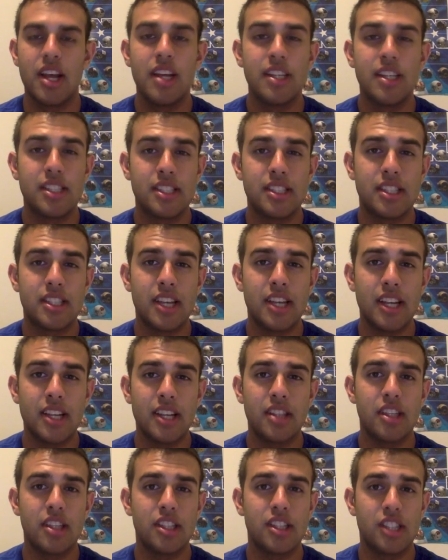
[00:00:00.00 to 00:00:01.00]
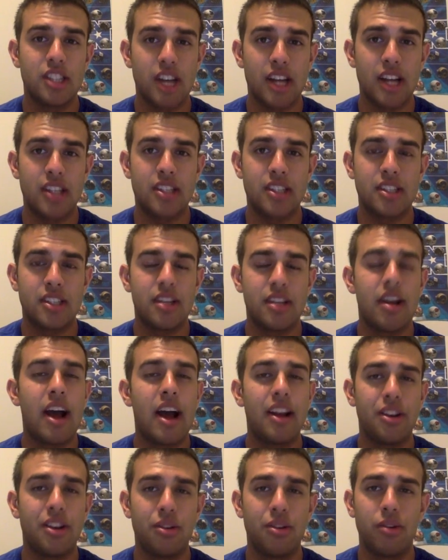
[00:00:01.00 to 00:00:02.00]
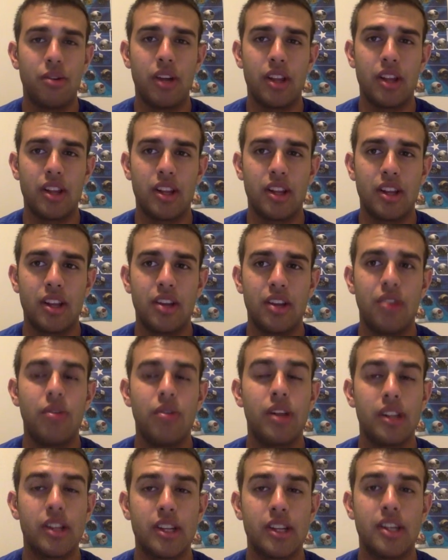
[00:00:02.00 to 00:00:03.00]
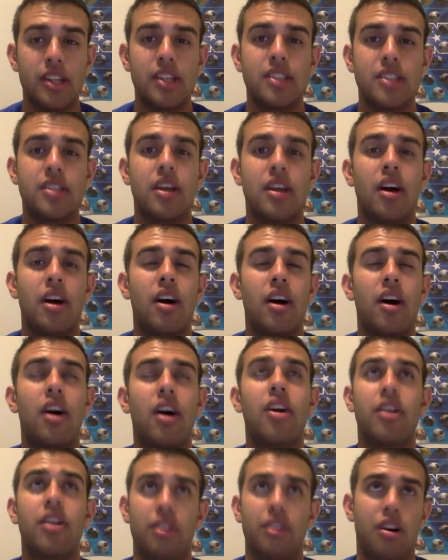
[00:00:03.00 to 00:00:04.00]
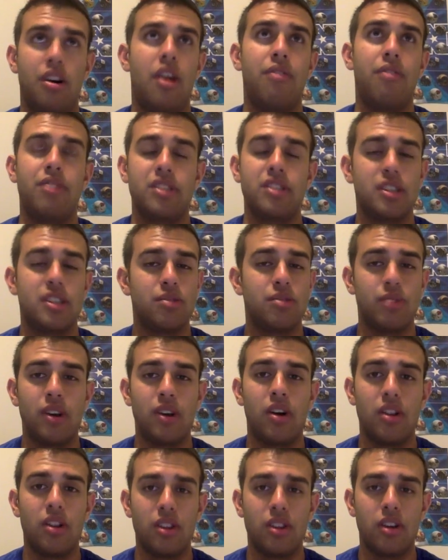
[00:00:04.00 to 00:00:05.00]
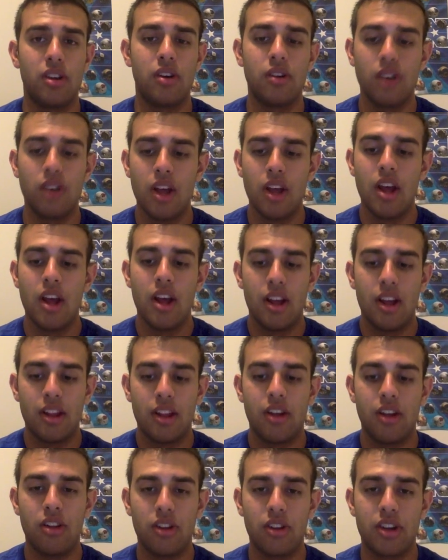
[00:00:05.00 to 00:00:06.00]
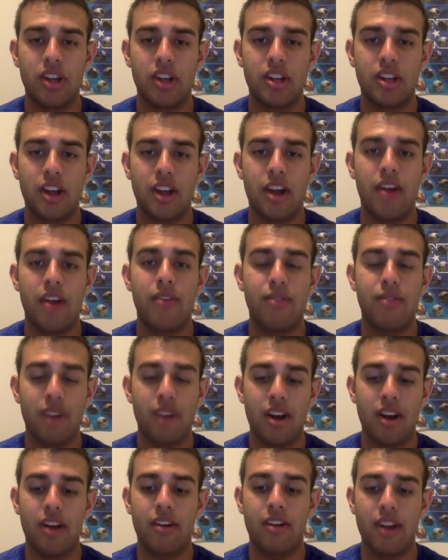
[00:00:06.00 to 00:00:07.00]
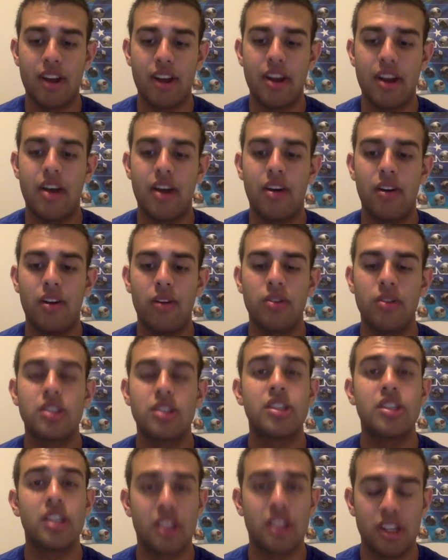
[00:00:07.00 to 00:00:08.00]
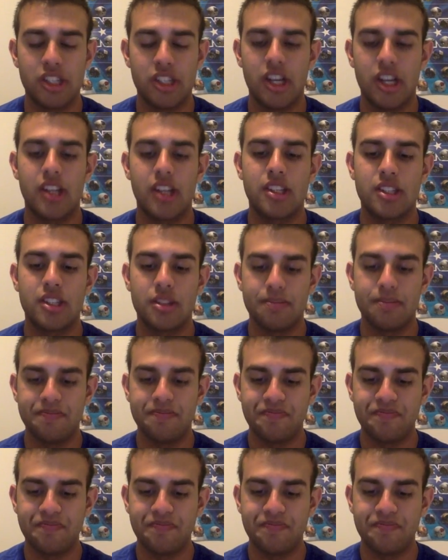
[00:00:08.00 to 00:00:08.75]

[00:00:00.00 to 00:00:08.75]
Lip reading: Sit the Jets. They're at New England. New England is a good offense, as we all know. They're looking terrifying right now. Sit the Jets.